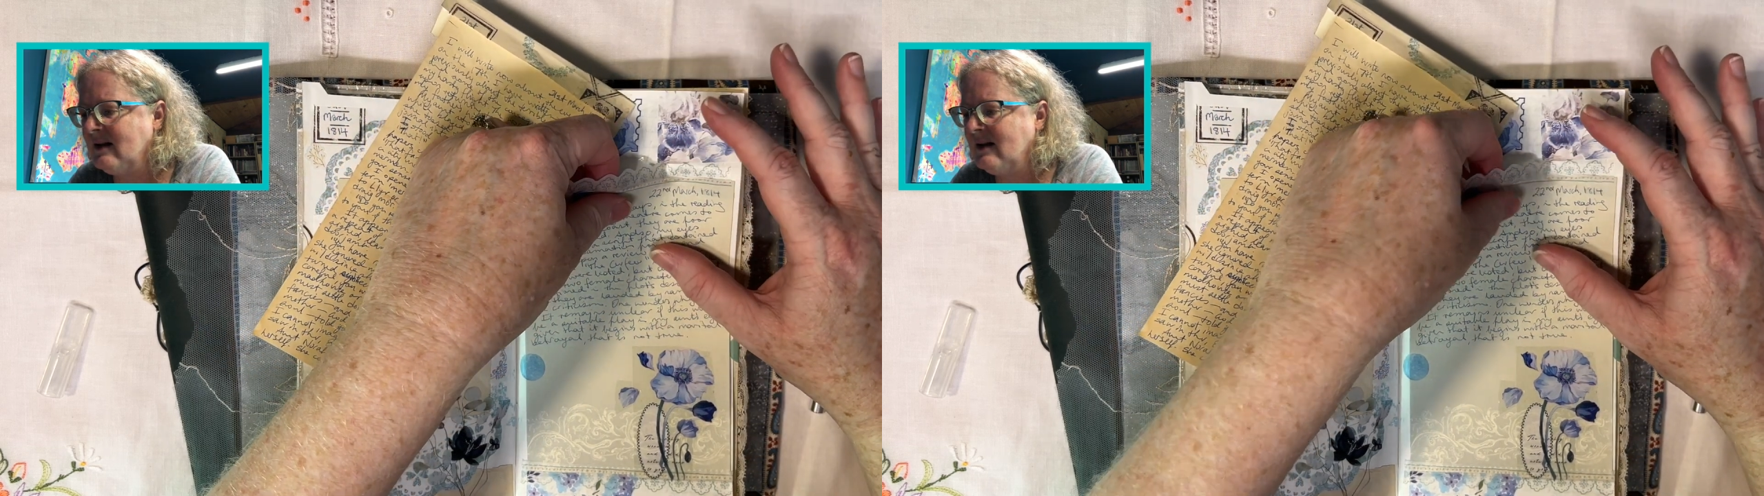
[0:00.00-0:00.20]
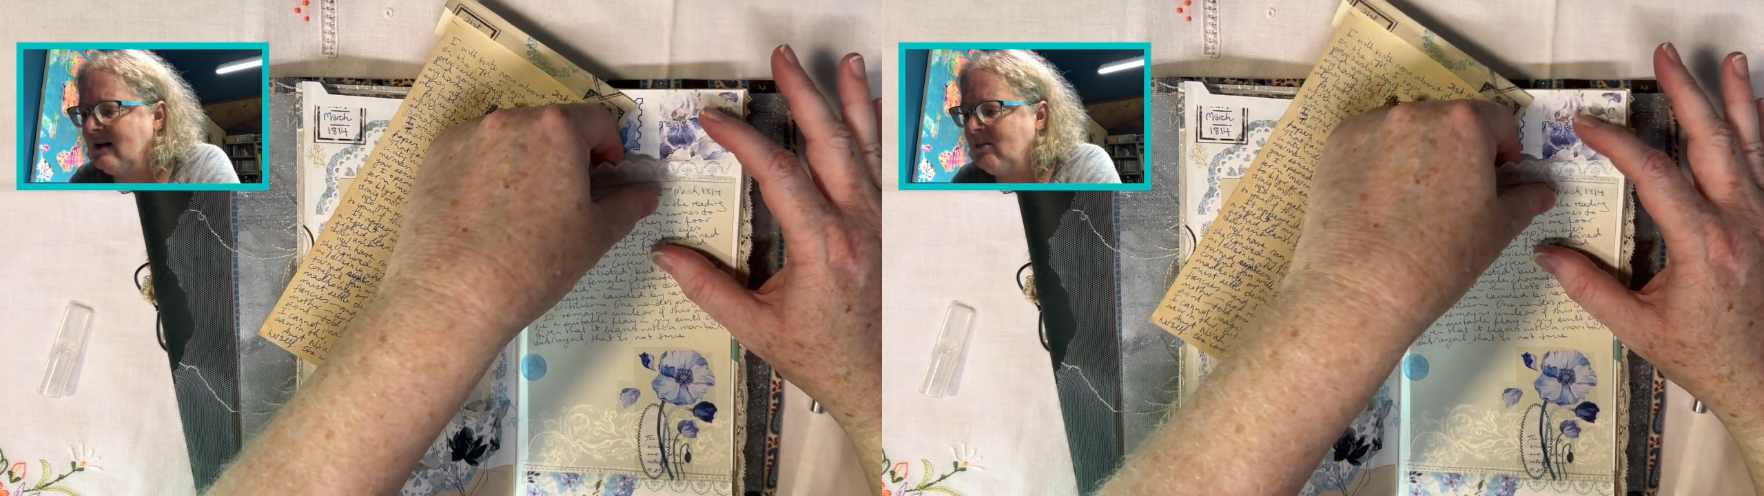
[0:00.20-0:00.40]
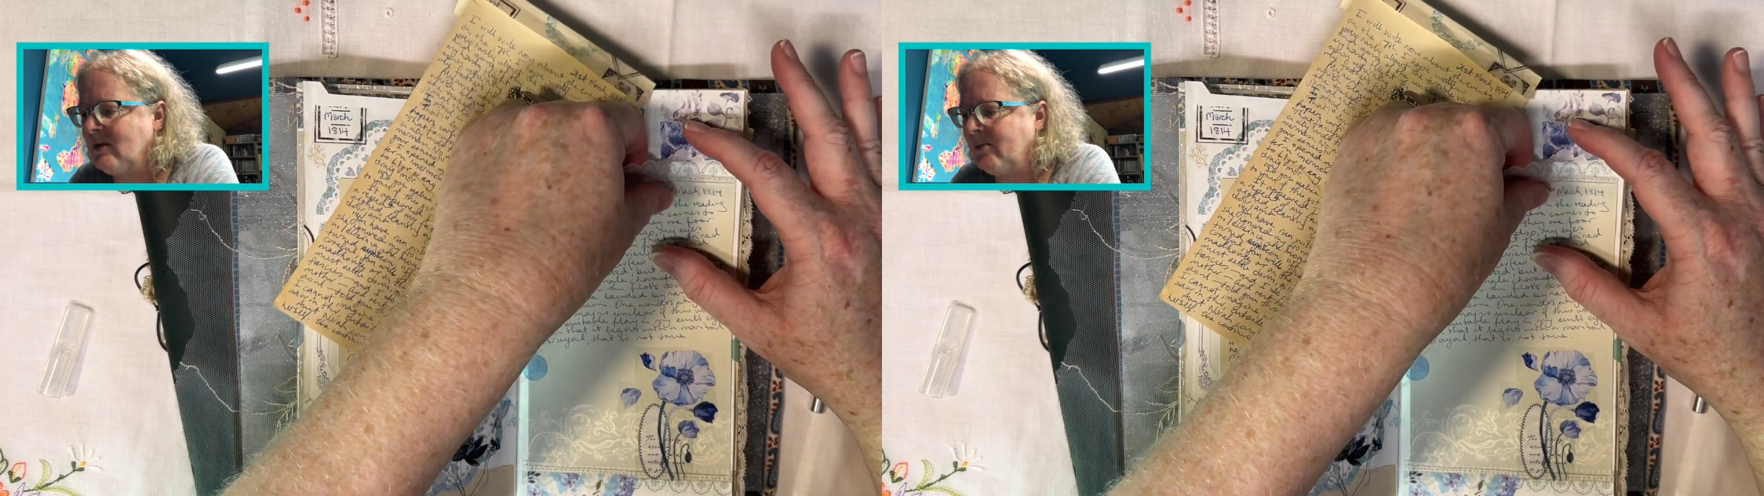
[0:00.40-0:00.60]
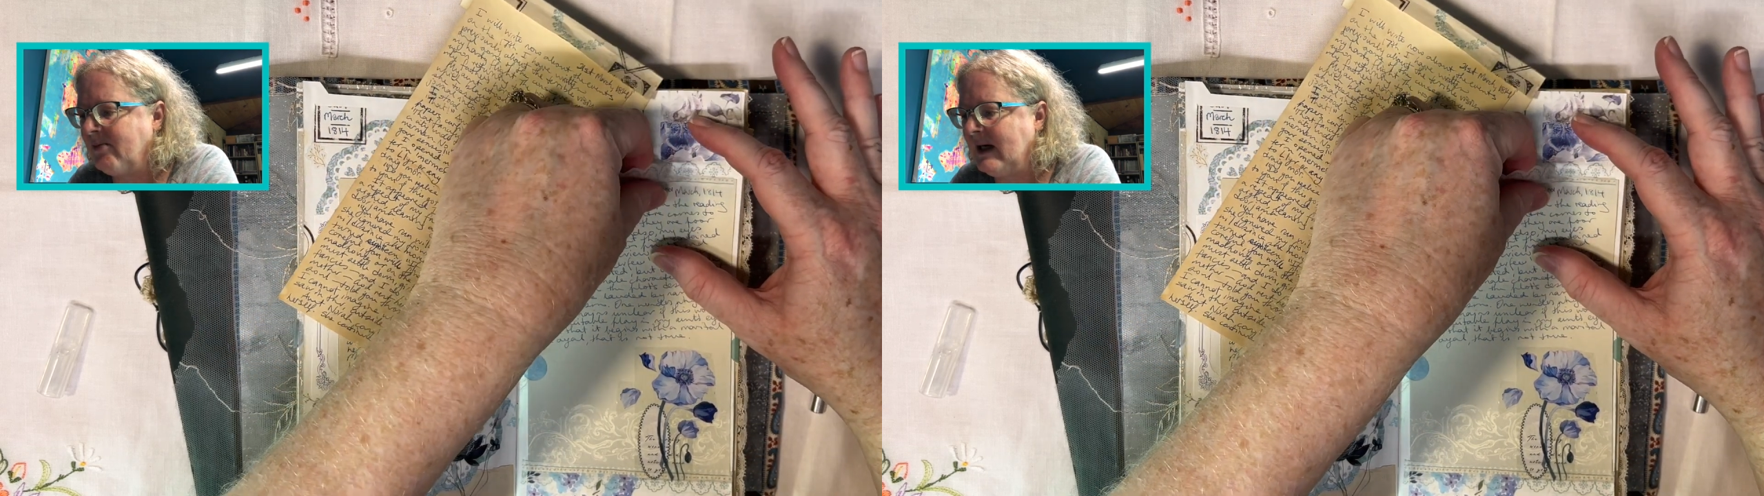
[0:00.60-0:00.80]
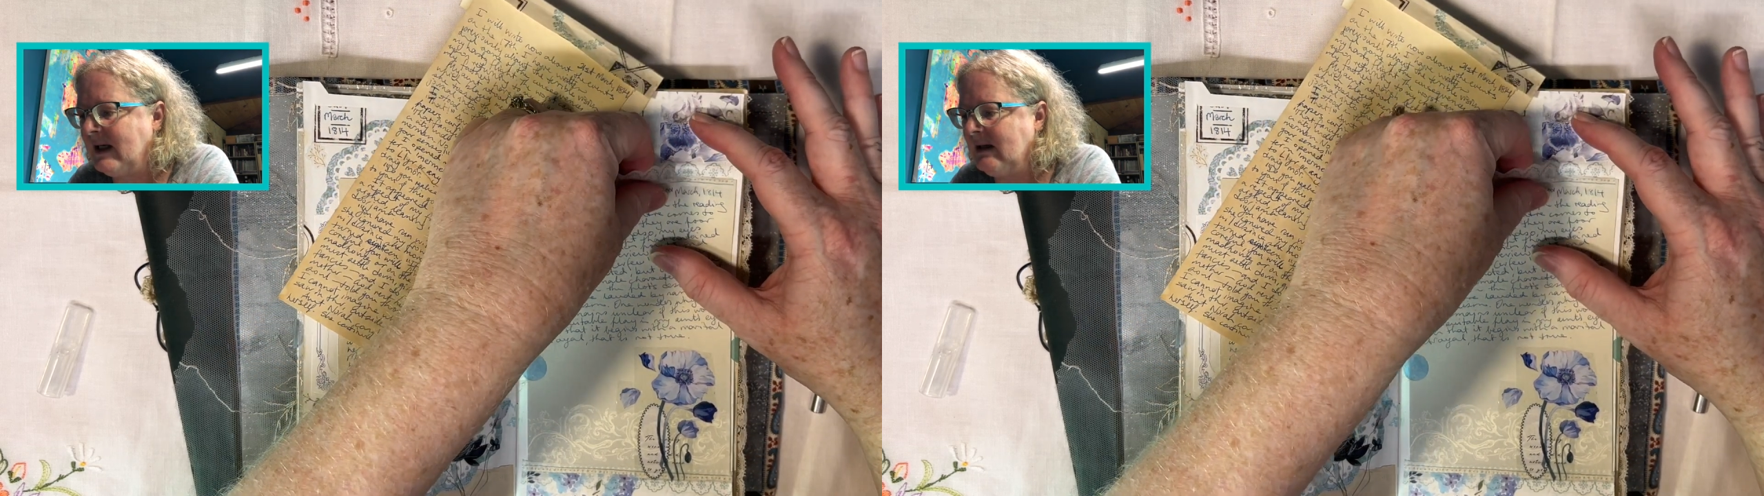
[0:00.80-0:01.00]
Am I
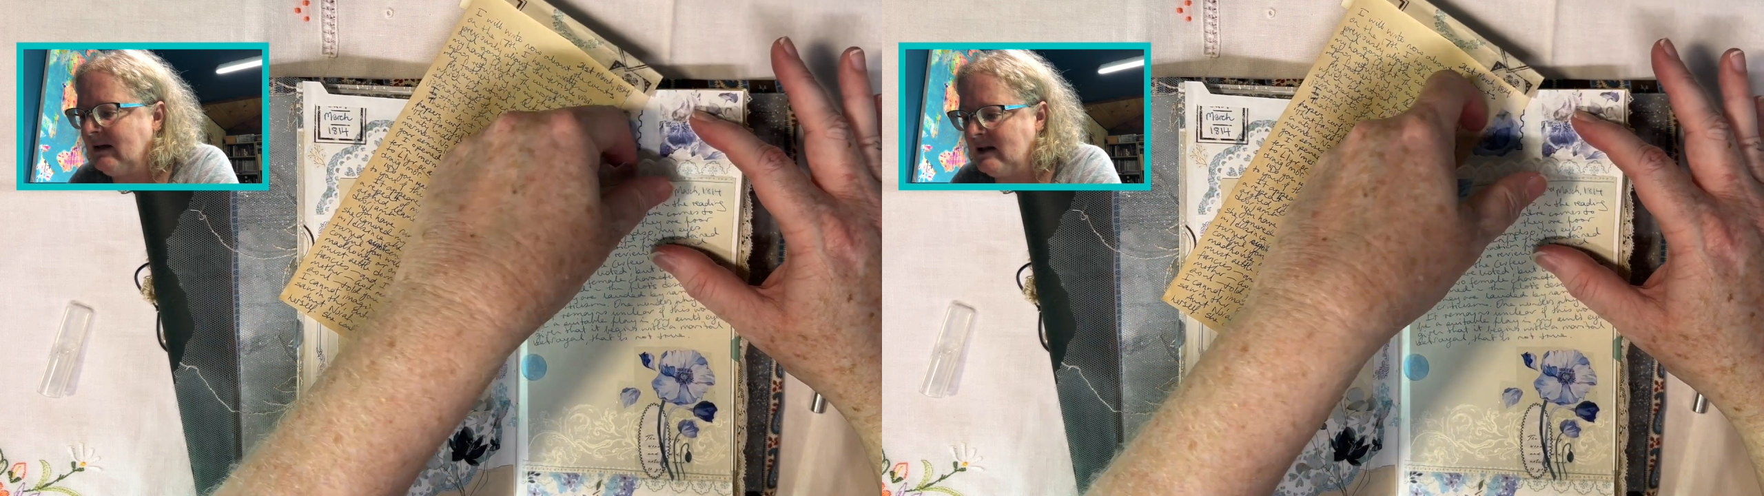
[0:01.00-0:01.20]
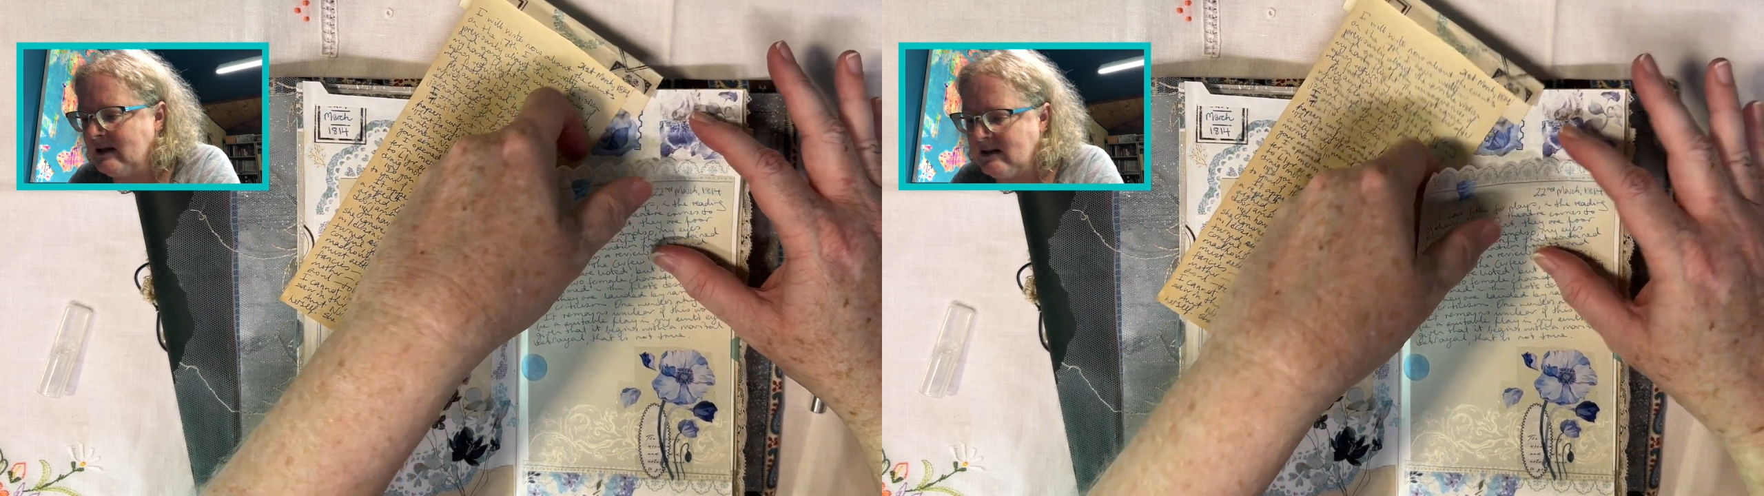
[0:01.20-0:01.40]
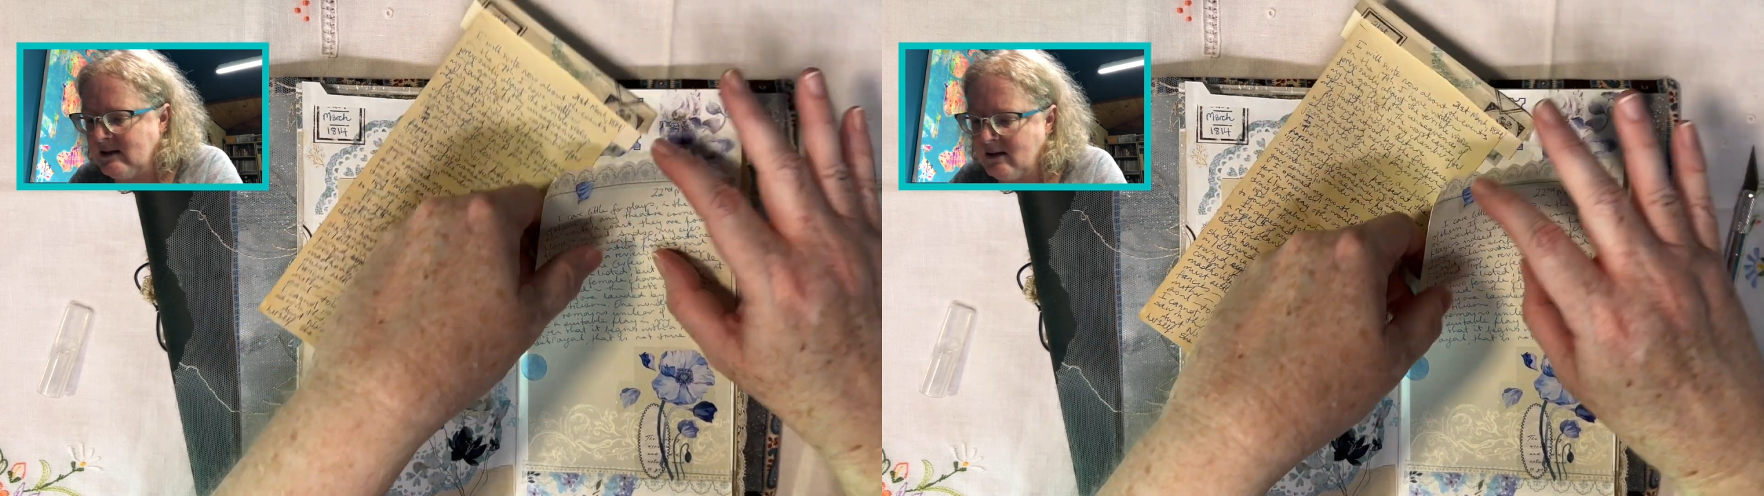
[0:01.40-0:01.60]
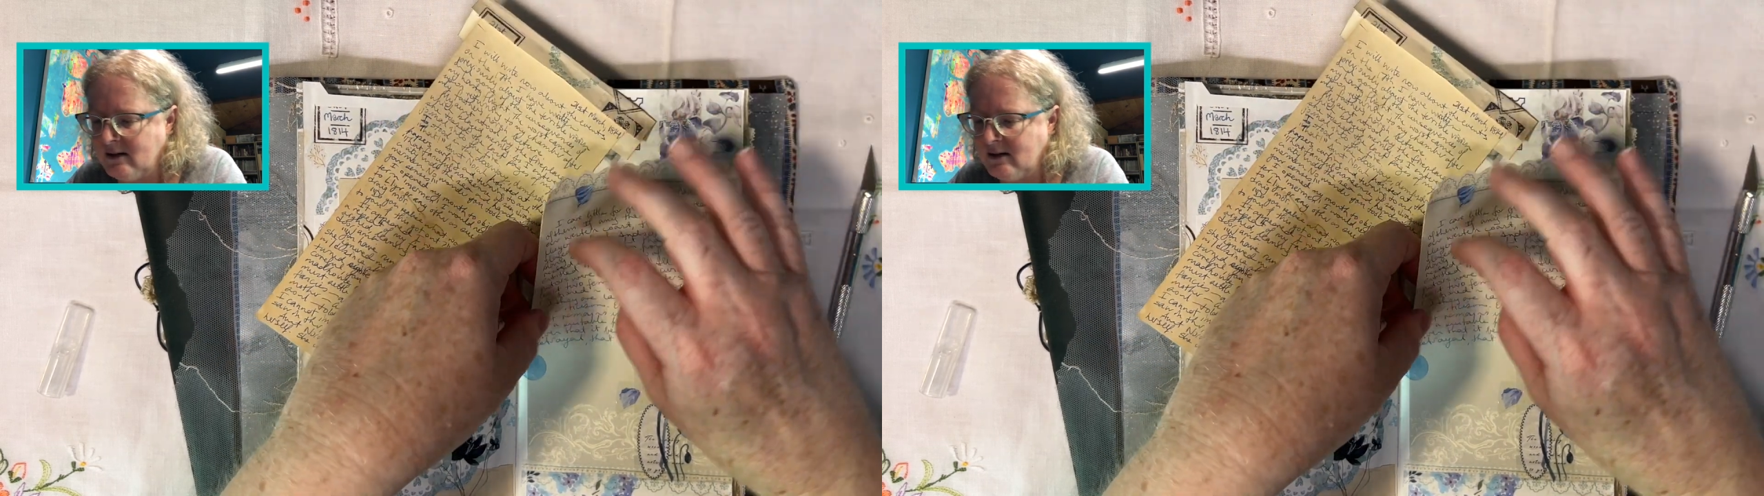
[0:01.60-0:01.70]
breaking this?